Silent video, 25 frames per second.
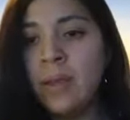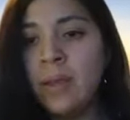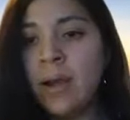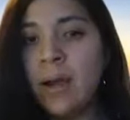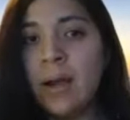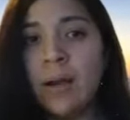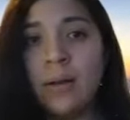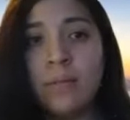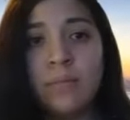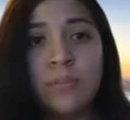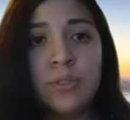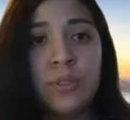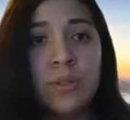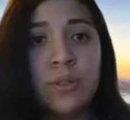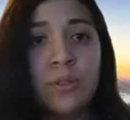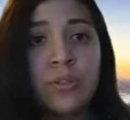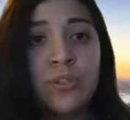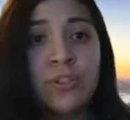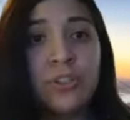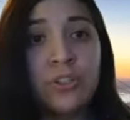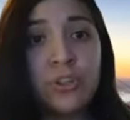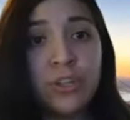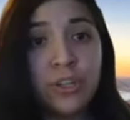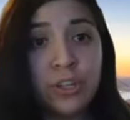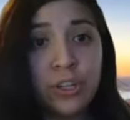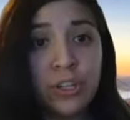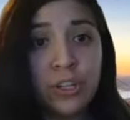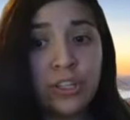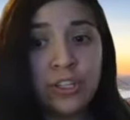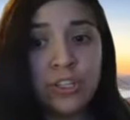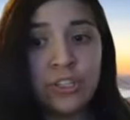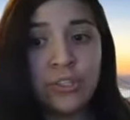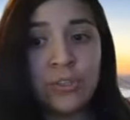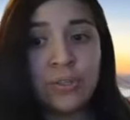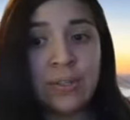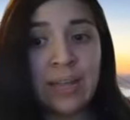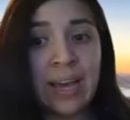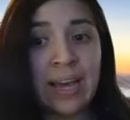So the sooner you can
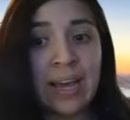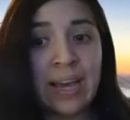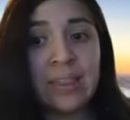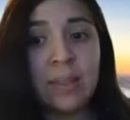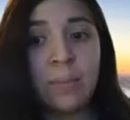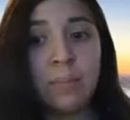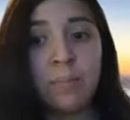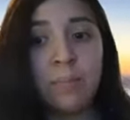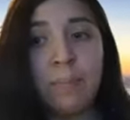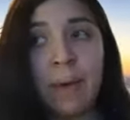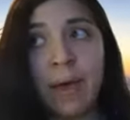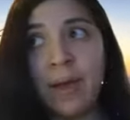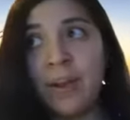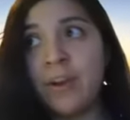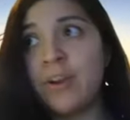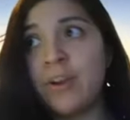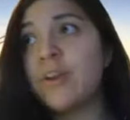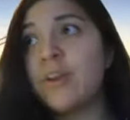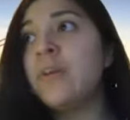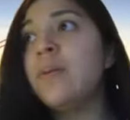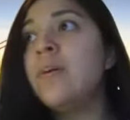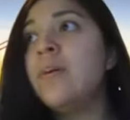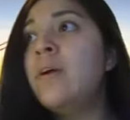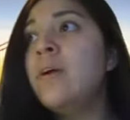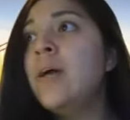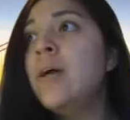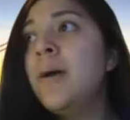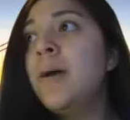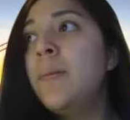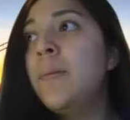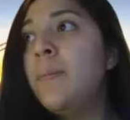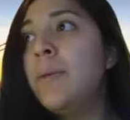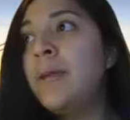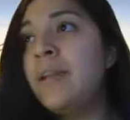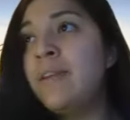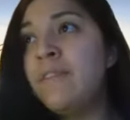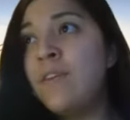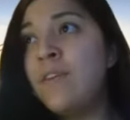do that, the better.
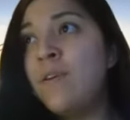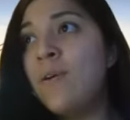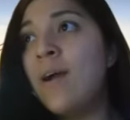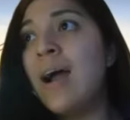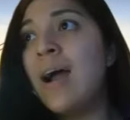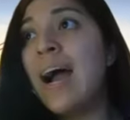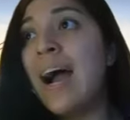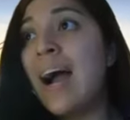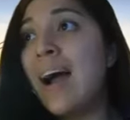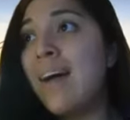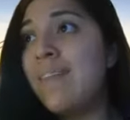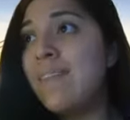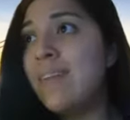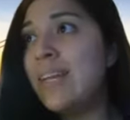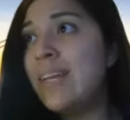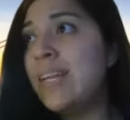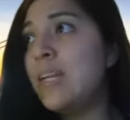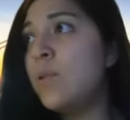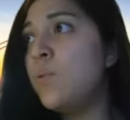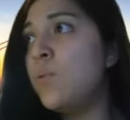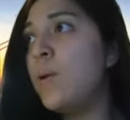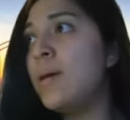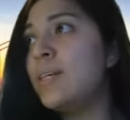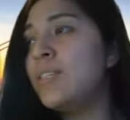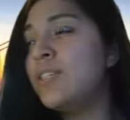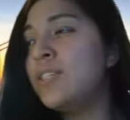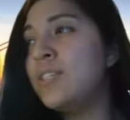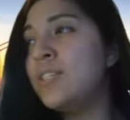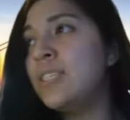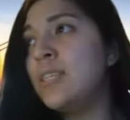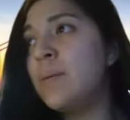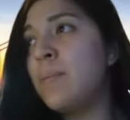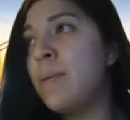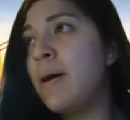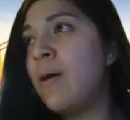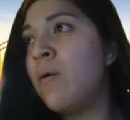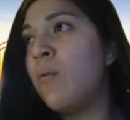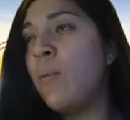But if you have any questions
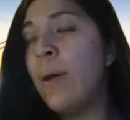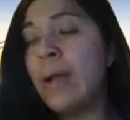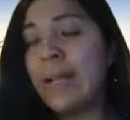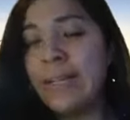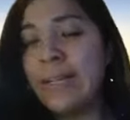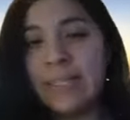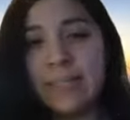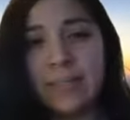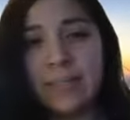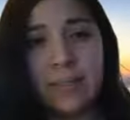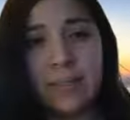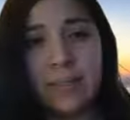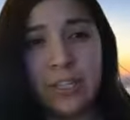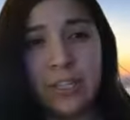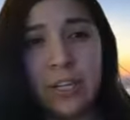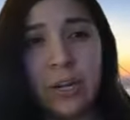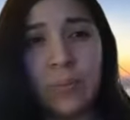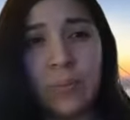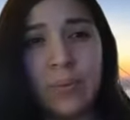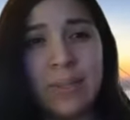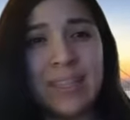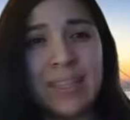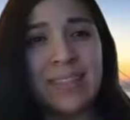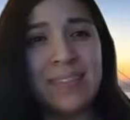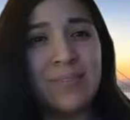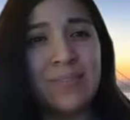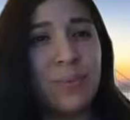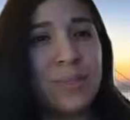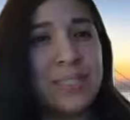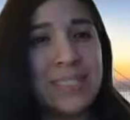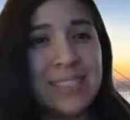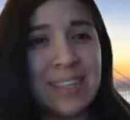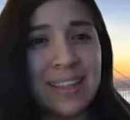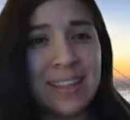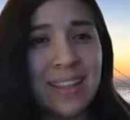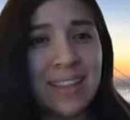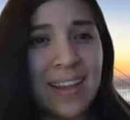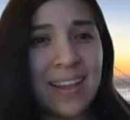about when,
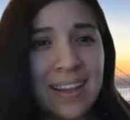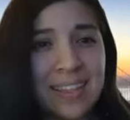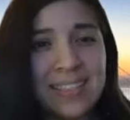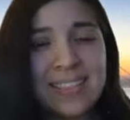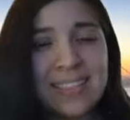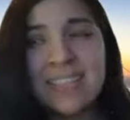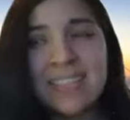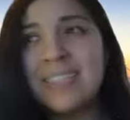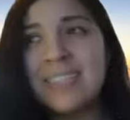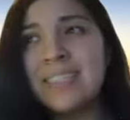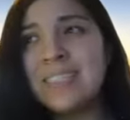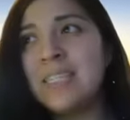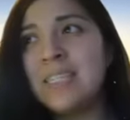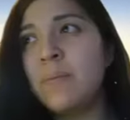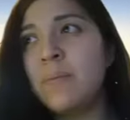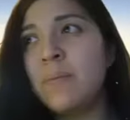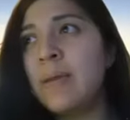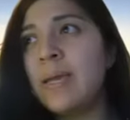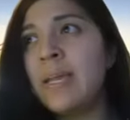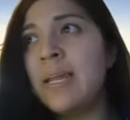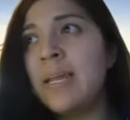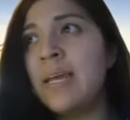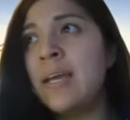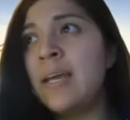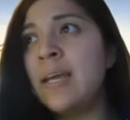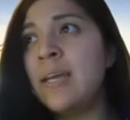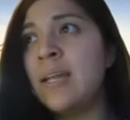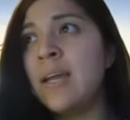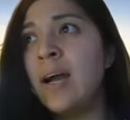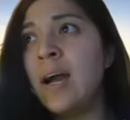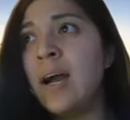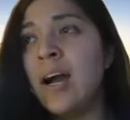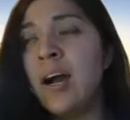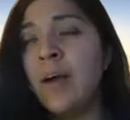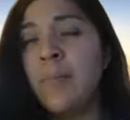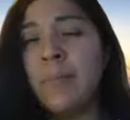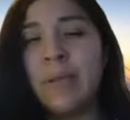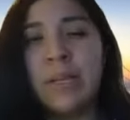when's the last day to submit it,
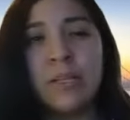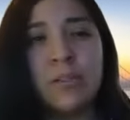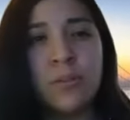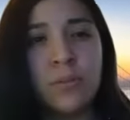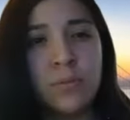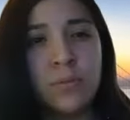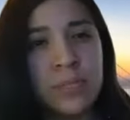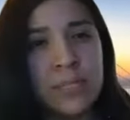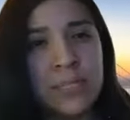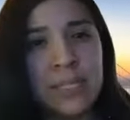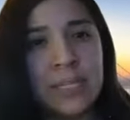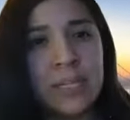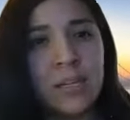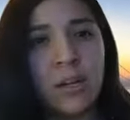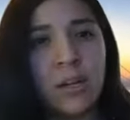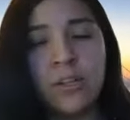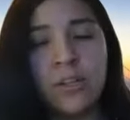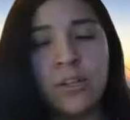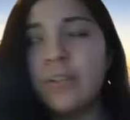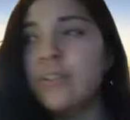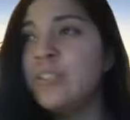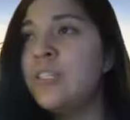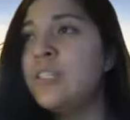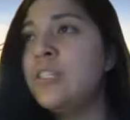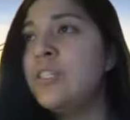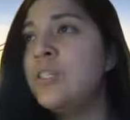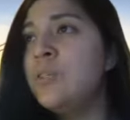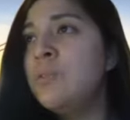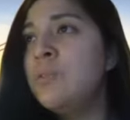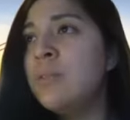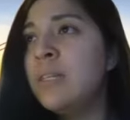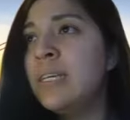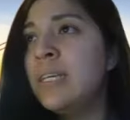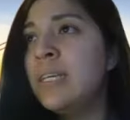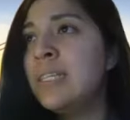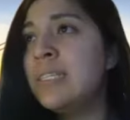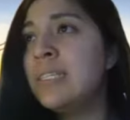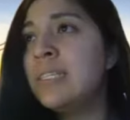you don't see it on your to-do
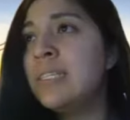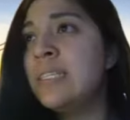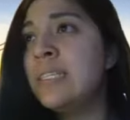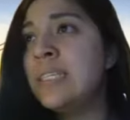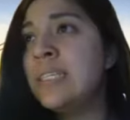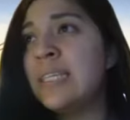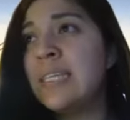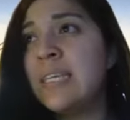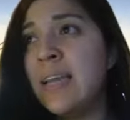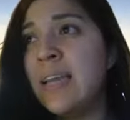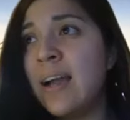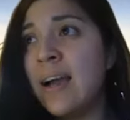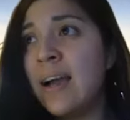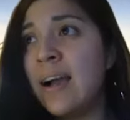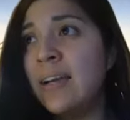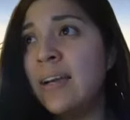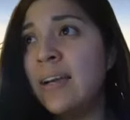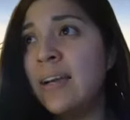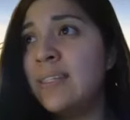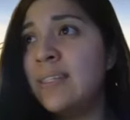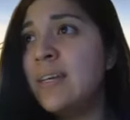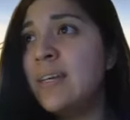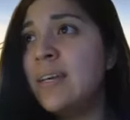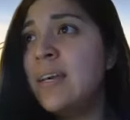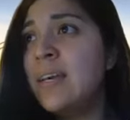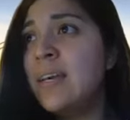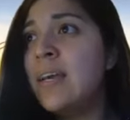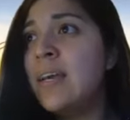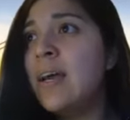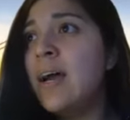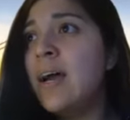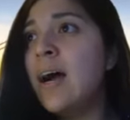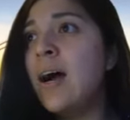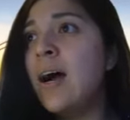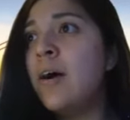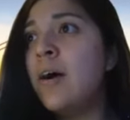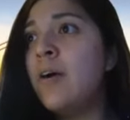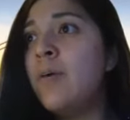list yet,
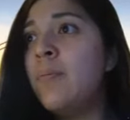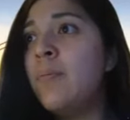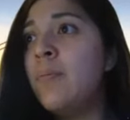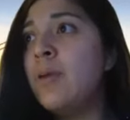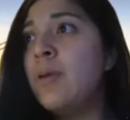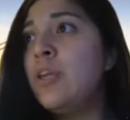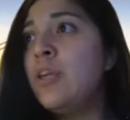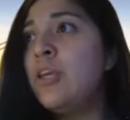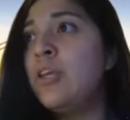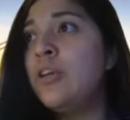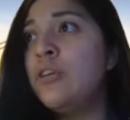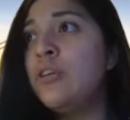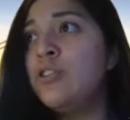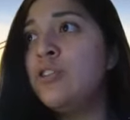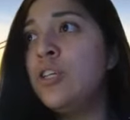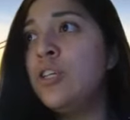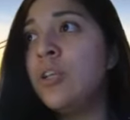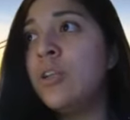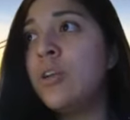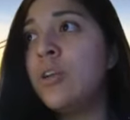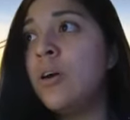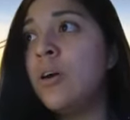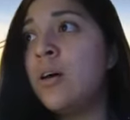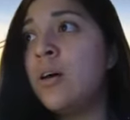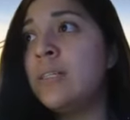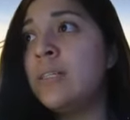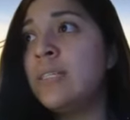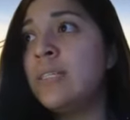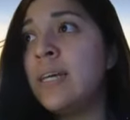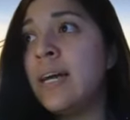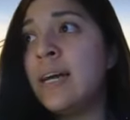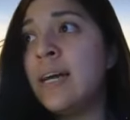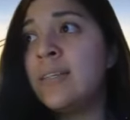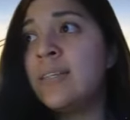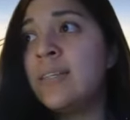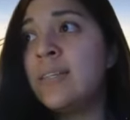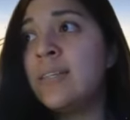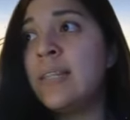you should
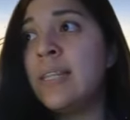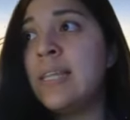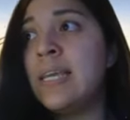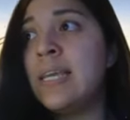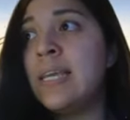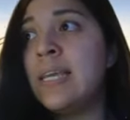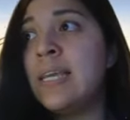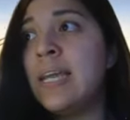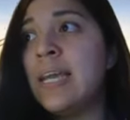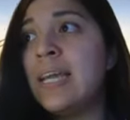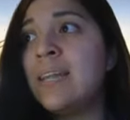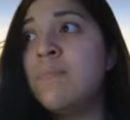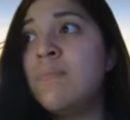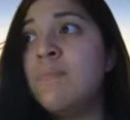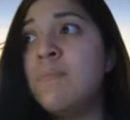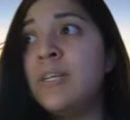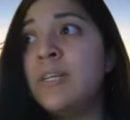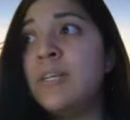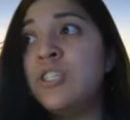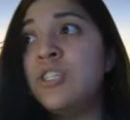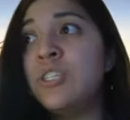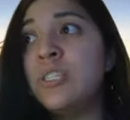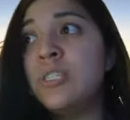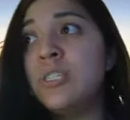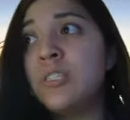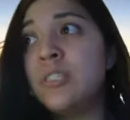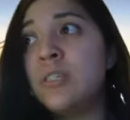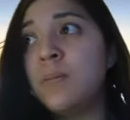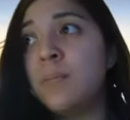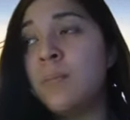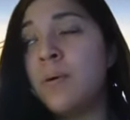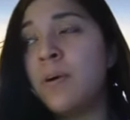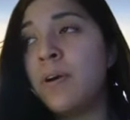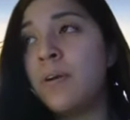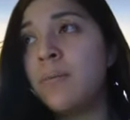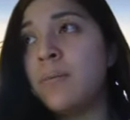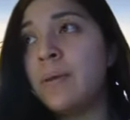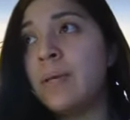contact the admissions
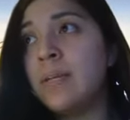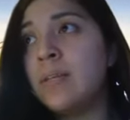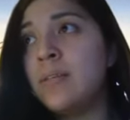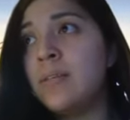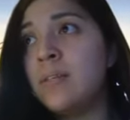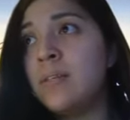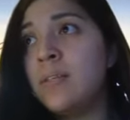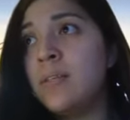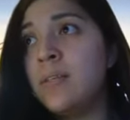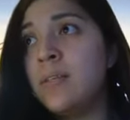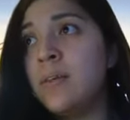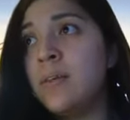department.